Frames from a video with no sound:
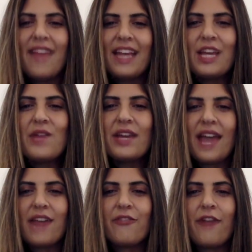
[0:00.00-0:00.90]
Thank you
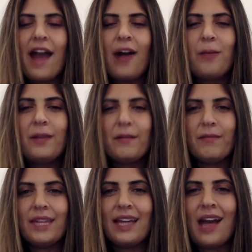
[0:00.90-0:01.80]
again for
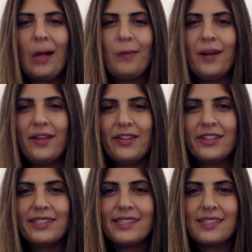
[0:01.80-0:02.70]
helping me help
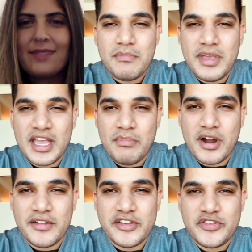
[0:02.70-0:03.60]
others. Being a
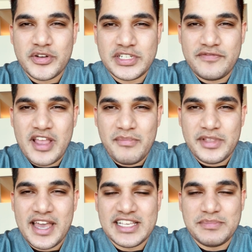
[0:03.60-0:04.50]
part of the Trojan
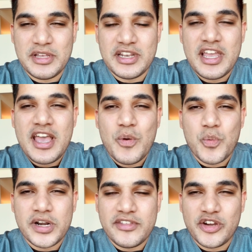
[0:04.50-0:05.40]
family has been
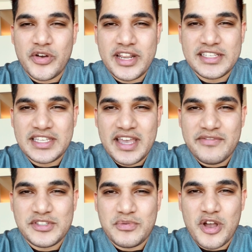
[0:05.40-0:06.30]
one of the greatest
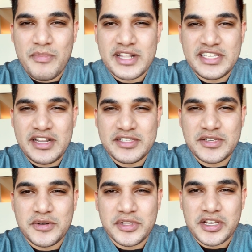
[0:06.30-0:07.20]
gifts throughout my dental
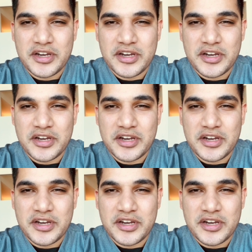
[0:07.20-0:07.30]
school